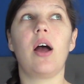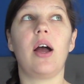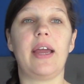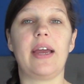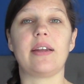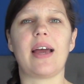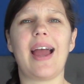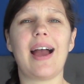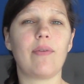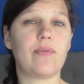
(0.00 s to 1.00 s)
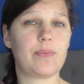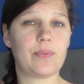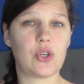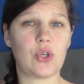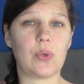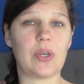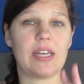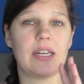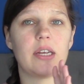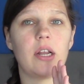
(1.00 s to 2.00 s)
And I have to
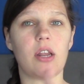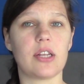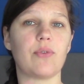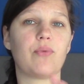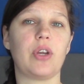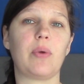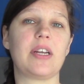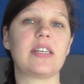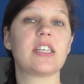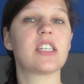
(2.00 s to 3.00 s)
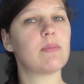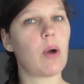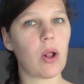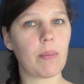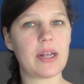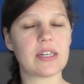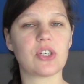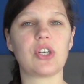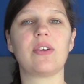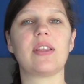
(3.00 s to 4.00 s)
eat lots of frequent small meals
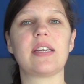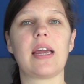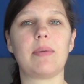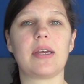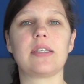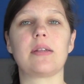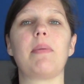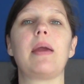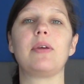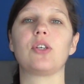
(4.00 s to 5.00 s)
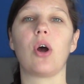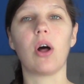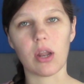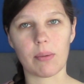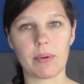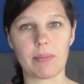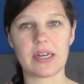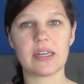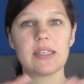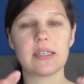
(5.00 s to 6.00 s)
during the day because the baby is all up in
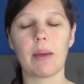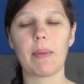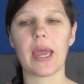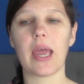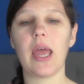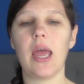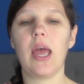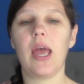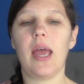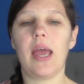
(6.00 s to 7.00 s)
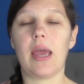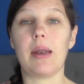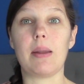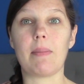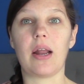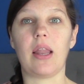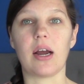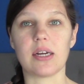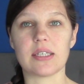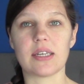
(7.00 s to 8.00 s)
my stomach. and in my
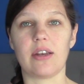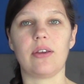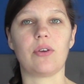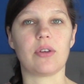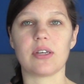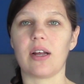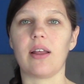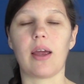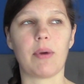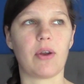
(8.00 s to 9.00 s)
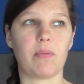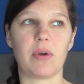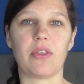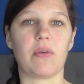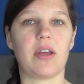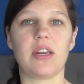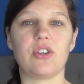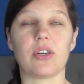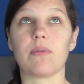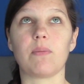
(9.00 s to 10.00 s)
lungs, and you can tell I'm out of breath already
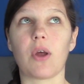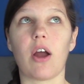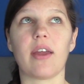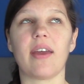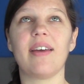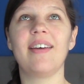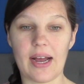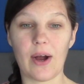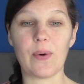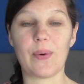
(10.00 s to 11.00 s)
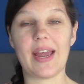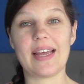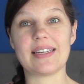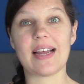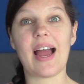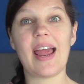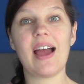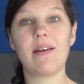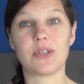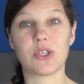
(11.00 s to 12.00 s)
just from talking. Oh, and I
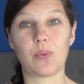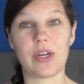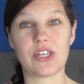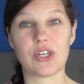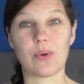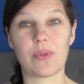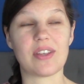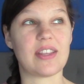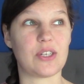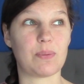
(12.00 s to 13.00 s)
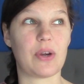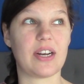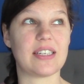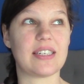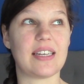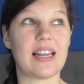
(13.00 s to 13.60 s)
have a sweet tooth this pregnancy.